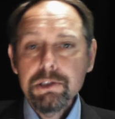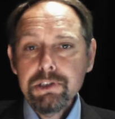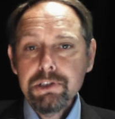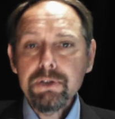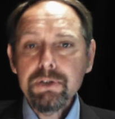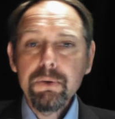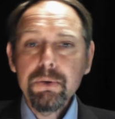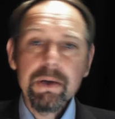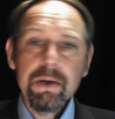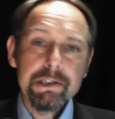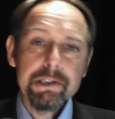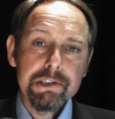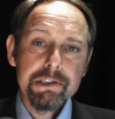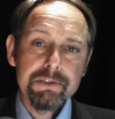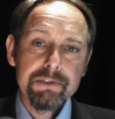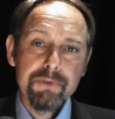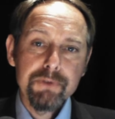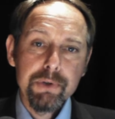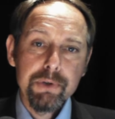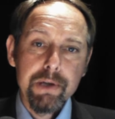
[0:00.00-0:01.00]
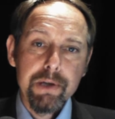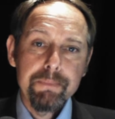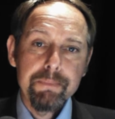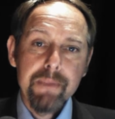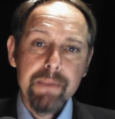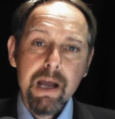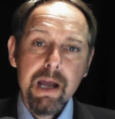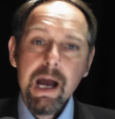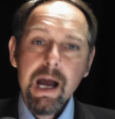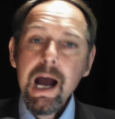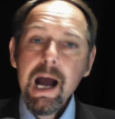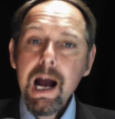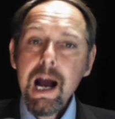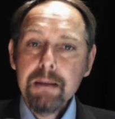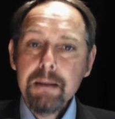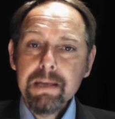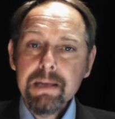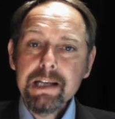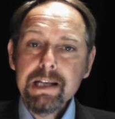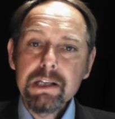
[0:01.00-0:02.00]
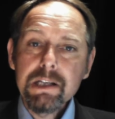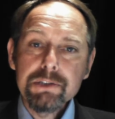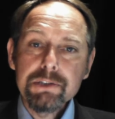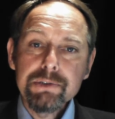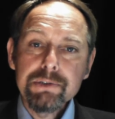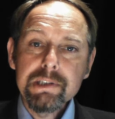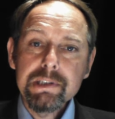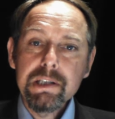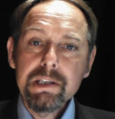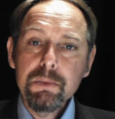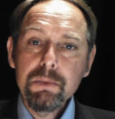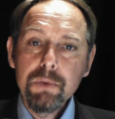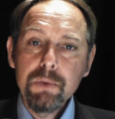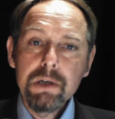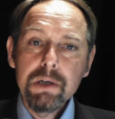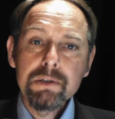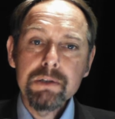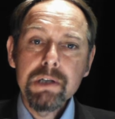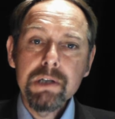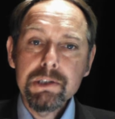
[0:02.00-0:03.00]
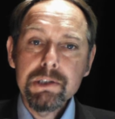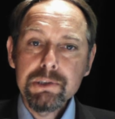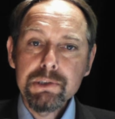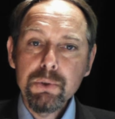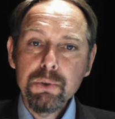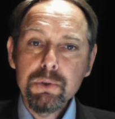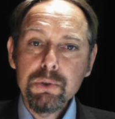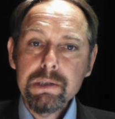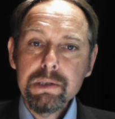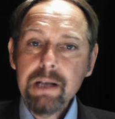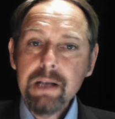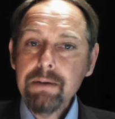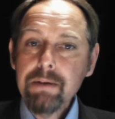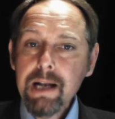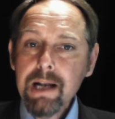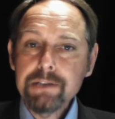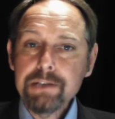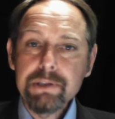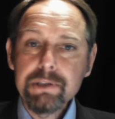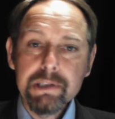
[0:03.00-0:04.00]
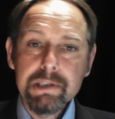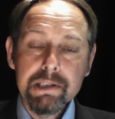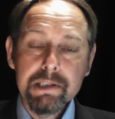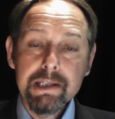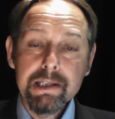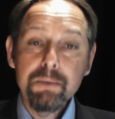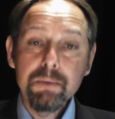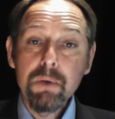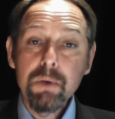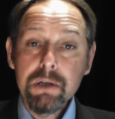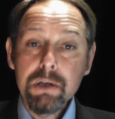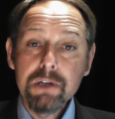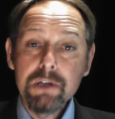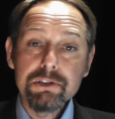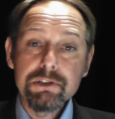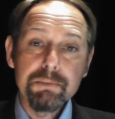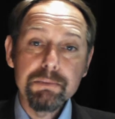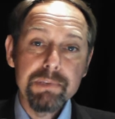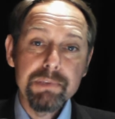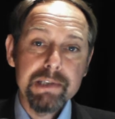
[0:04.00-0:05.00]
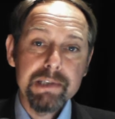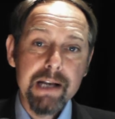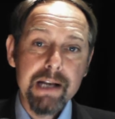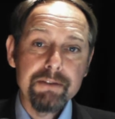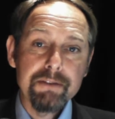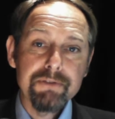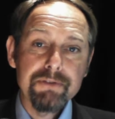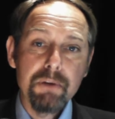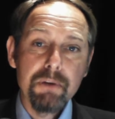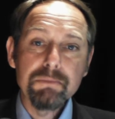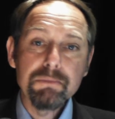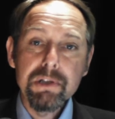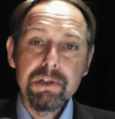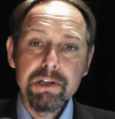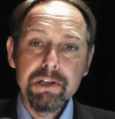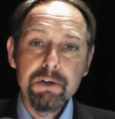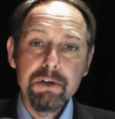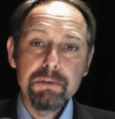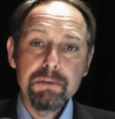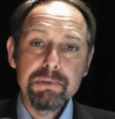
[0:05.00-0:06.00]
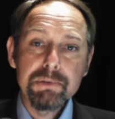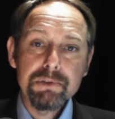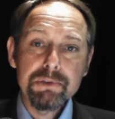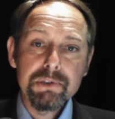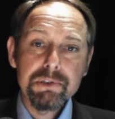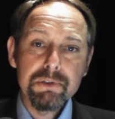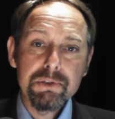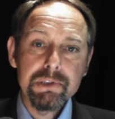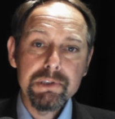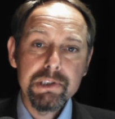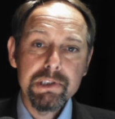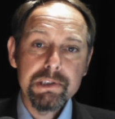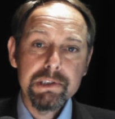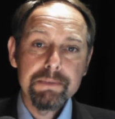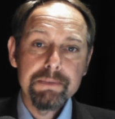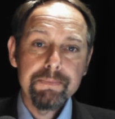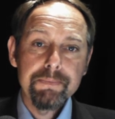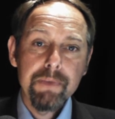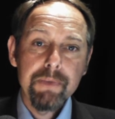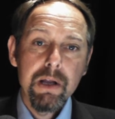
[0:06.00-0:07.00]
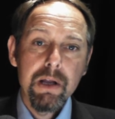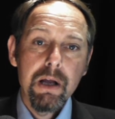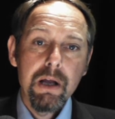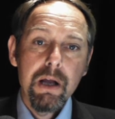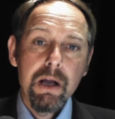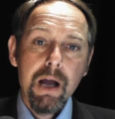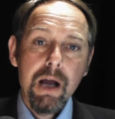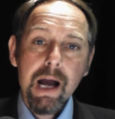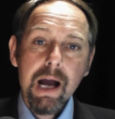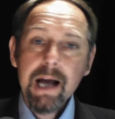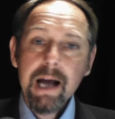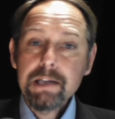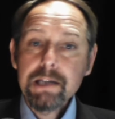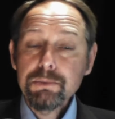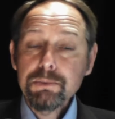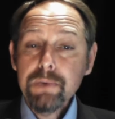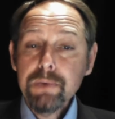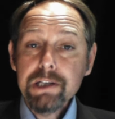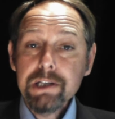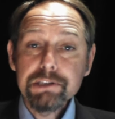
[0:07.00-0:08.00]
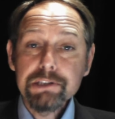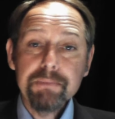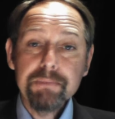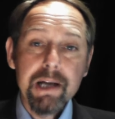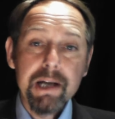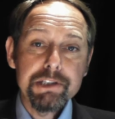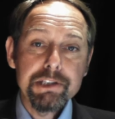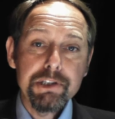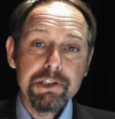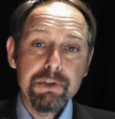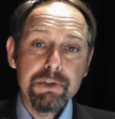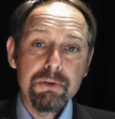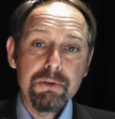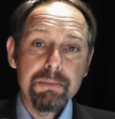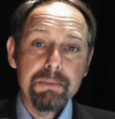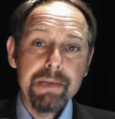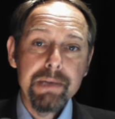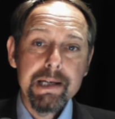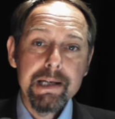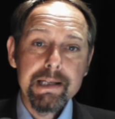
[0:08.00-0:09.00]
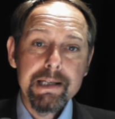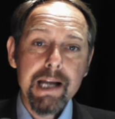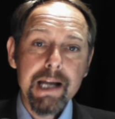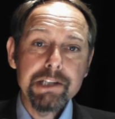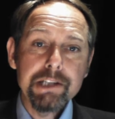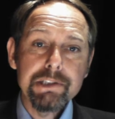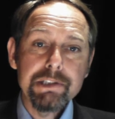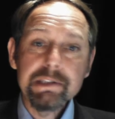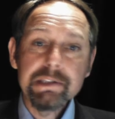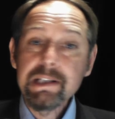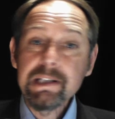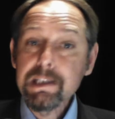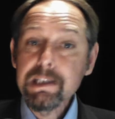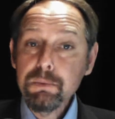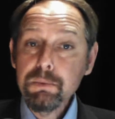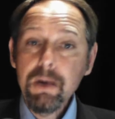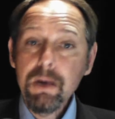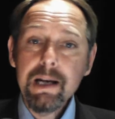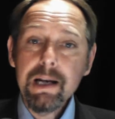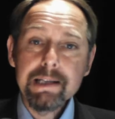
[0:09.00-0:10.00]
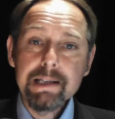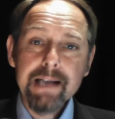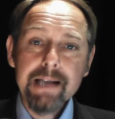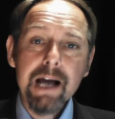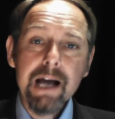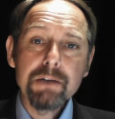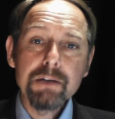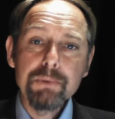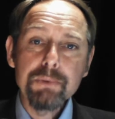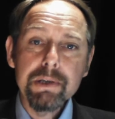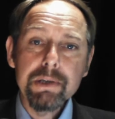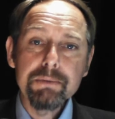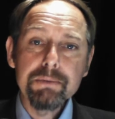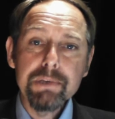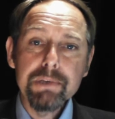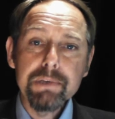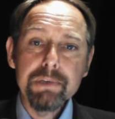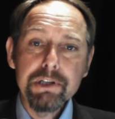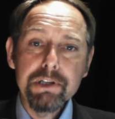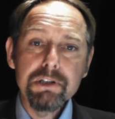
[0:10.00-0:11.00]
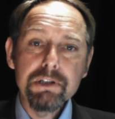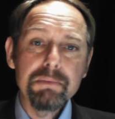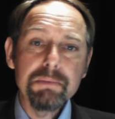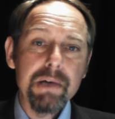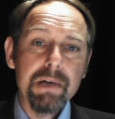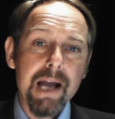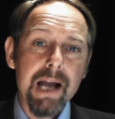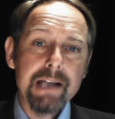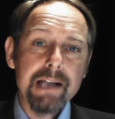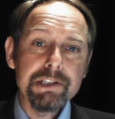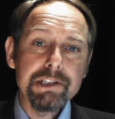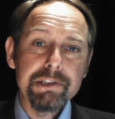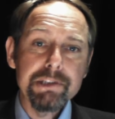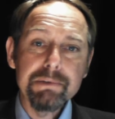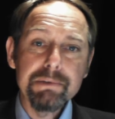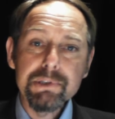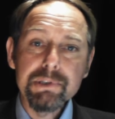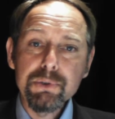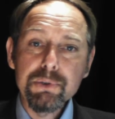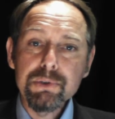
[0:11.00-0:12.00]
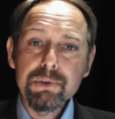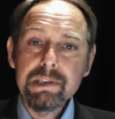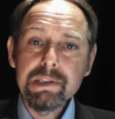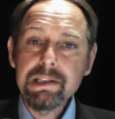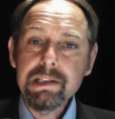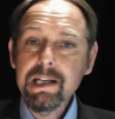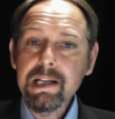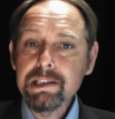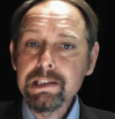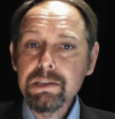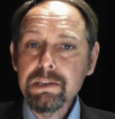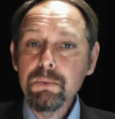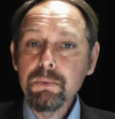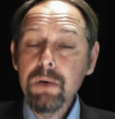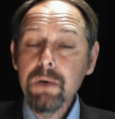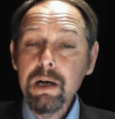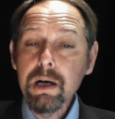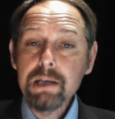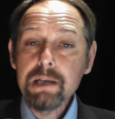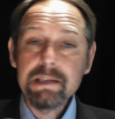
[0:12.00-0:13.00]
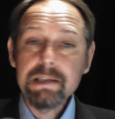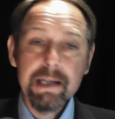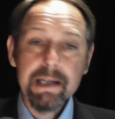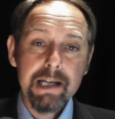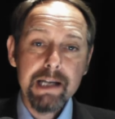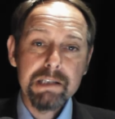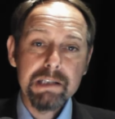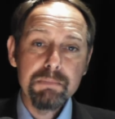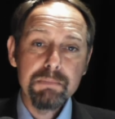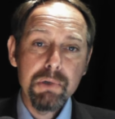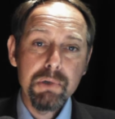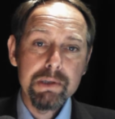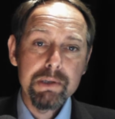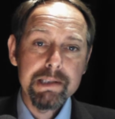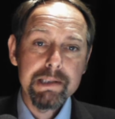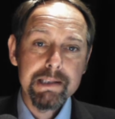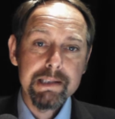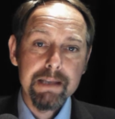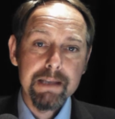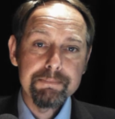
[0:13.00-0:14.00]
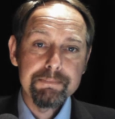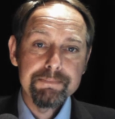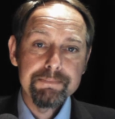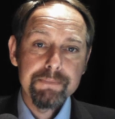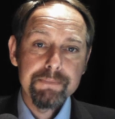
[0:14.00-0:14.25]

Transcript: Two questions for you. How many countries in the world source their electricity 100% from renewable sources? And which major European nation that is well endowed with renewable energy resources is the worst at exploiting them?